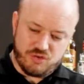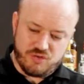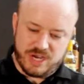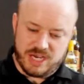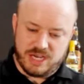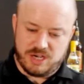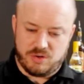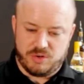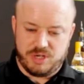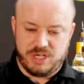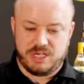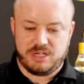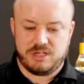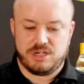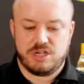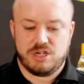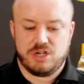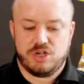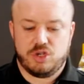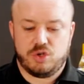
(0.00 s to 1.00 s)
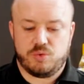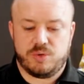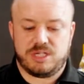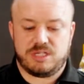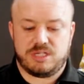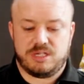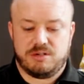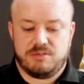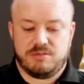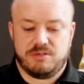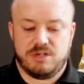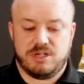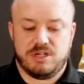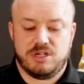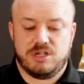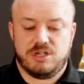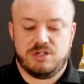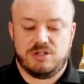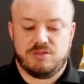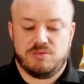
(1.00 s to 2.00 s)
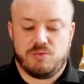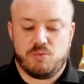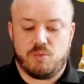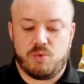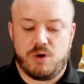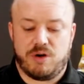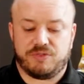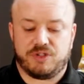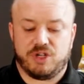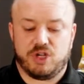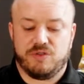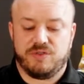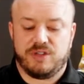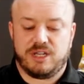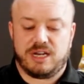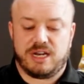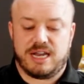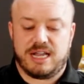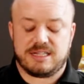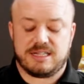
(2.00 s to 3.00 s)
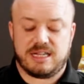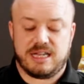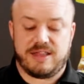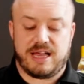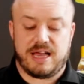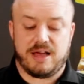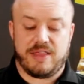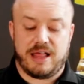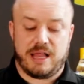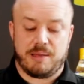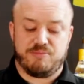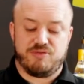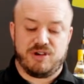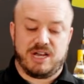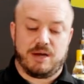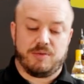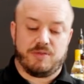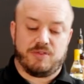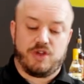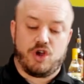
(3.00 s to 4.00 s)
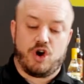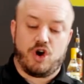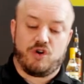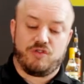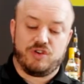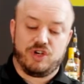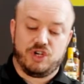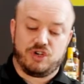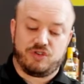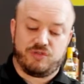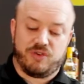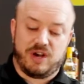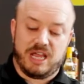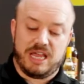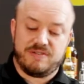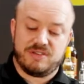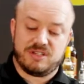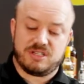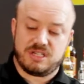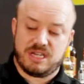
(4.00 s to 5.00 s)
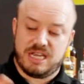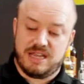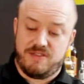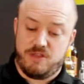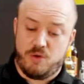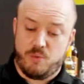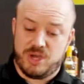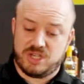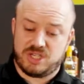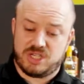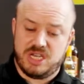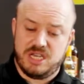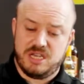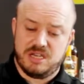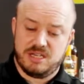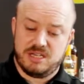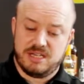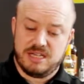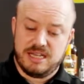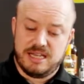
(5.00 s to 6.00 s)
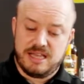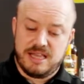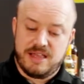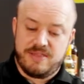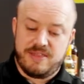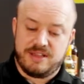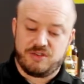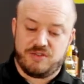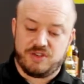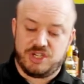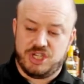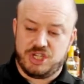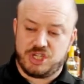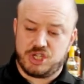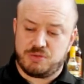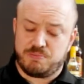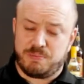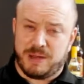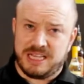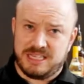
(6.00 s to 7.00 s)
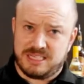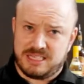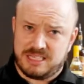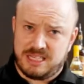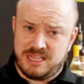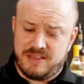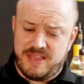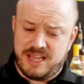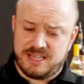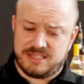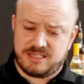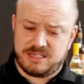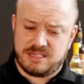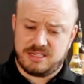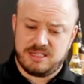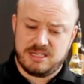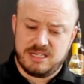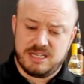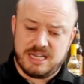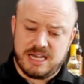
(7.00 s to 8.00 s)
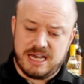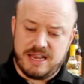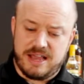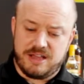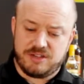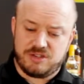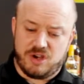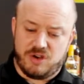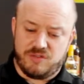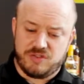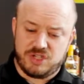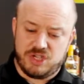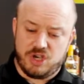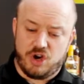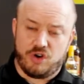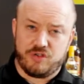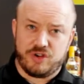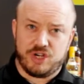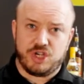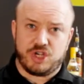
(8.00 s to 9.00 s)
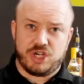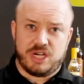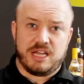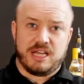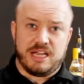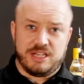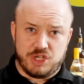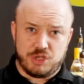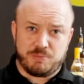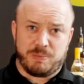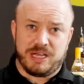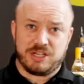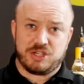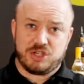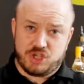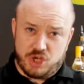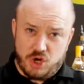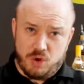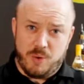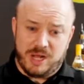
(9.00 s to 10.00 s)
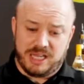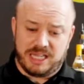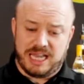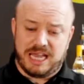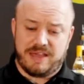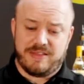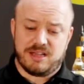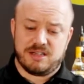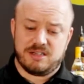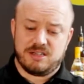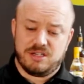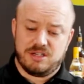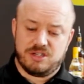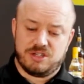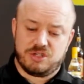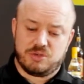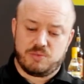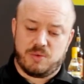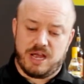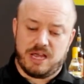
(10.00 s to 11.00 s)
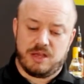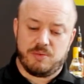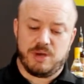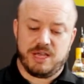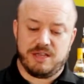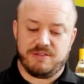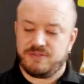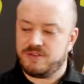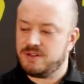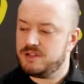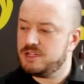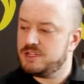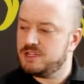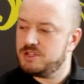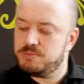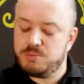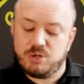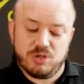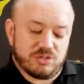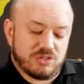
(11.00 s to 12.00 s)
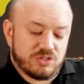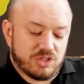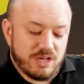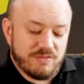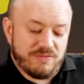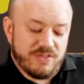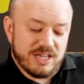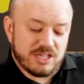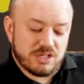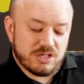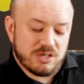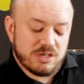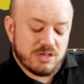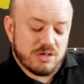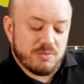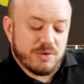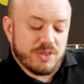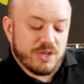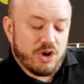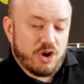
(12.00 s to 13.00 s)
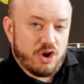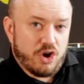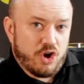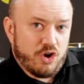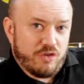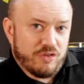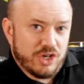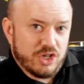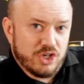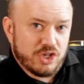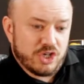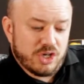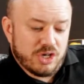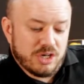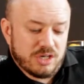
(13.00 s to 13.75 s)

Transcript: drink, where you can twist it and waft it over the glass like that, and that'll bring out the orange flavours in the whiskey. There's obviously spices in this, and there's obviously orange and spices go well together. This is why we've served this with an orange,